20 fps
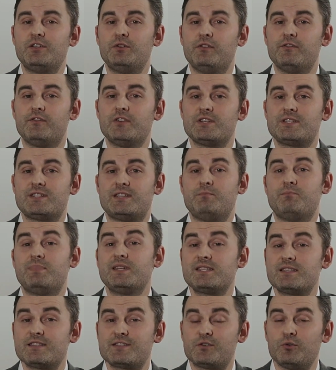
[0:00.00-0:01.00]
University
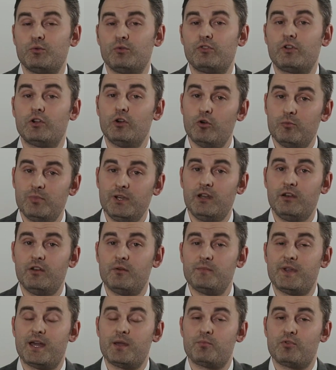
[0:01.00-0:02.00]
Business School's Global
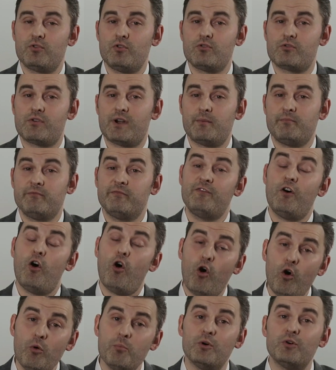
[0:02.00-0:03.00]
Alumni Programme for
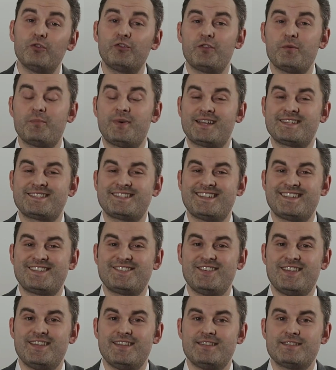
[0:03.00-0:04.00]
almost the past
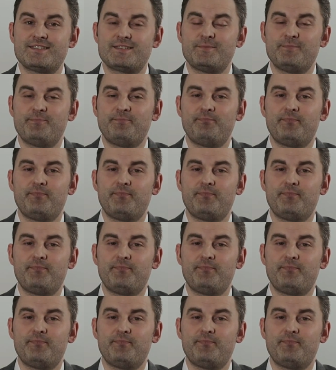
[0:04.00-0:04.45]
6 years.